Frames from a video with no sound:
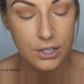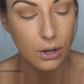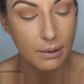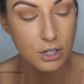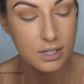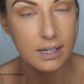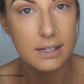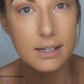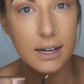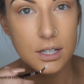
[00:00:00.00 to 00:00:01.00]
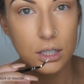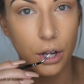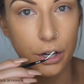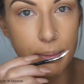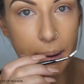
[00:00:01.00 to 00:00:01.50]
So I'm just going to start to
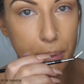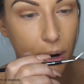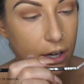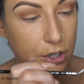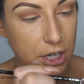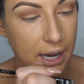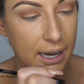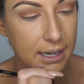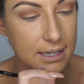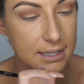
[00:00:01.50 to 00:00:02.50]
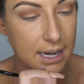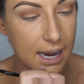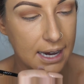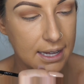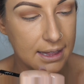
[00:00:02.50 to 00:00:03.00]
load my brush and
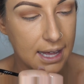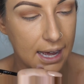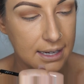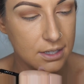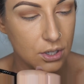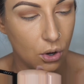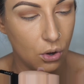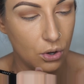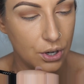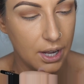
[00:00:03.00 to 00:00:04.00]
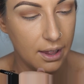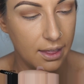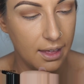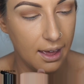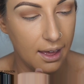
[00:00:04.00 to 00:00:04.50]
take that on
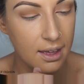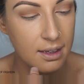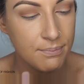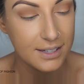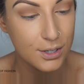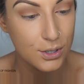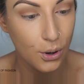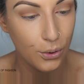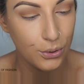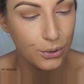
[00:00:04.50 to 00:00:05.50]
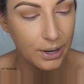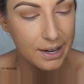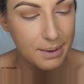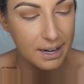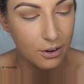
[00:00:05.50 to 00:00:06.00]
there. It's so
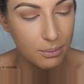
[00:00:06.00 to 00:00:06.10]
creamy.